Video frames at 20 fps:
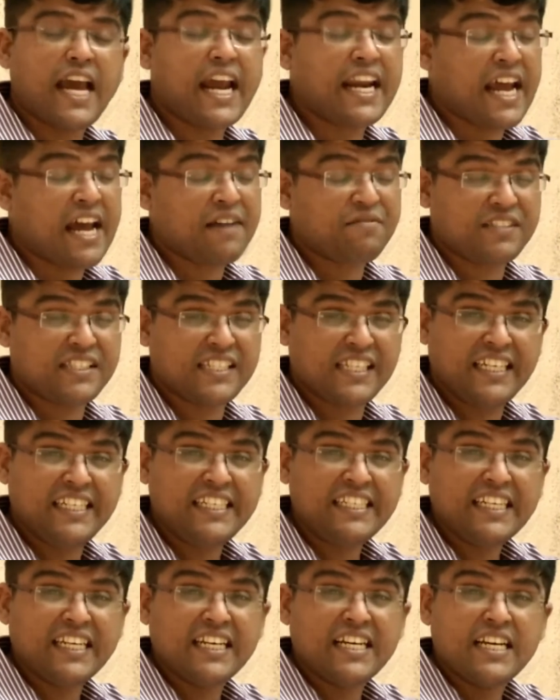and have
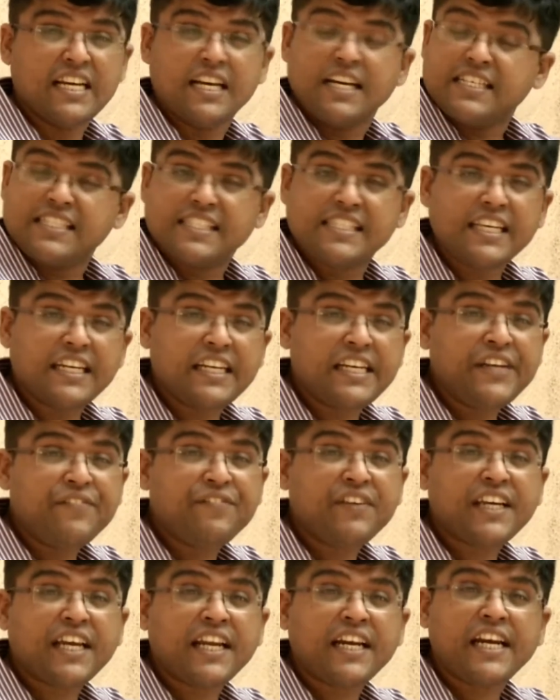seen
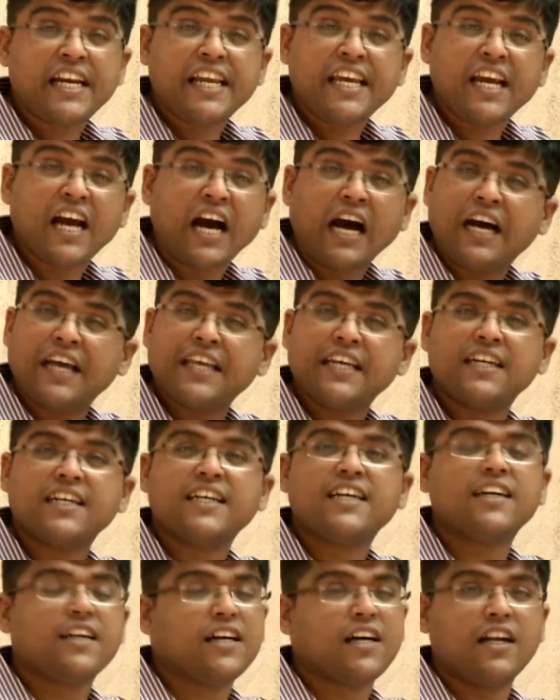significantly higher